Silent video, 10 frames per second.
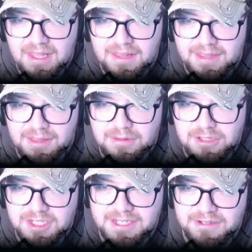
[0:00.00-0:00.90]
The
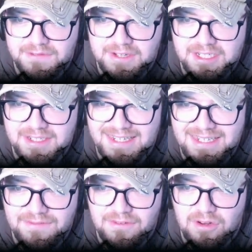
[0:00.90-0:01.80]
anthology series features a
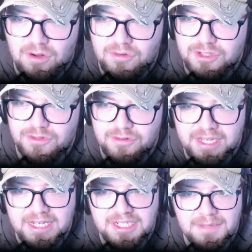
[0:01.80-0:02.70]
different horror story
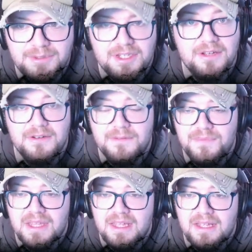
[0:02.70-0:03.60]
each episode.
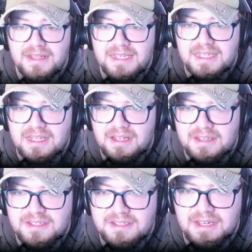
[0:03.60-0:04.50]
This
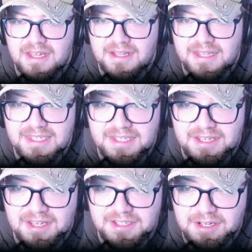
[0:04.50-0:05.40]
year's
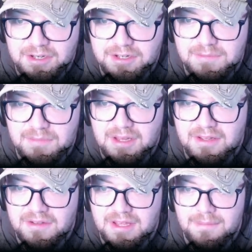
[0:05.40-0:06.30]
cast includes
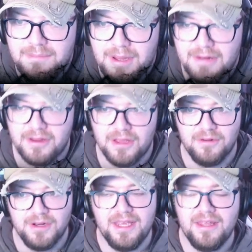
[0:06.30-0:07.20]
Michael
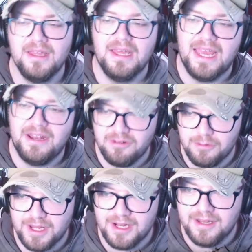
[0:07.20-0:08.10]
Imperioli, Henry
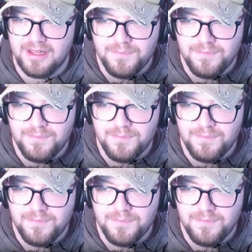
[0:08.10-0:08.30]
Winkler,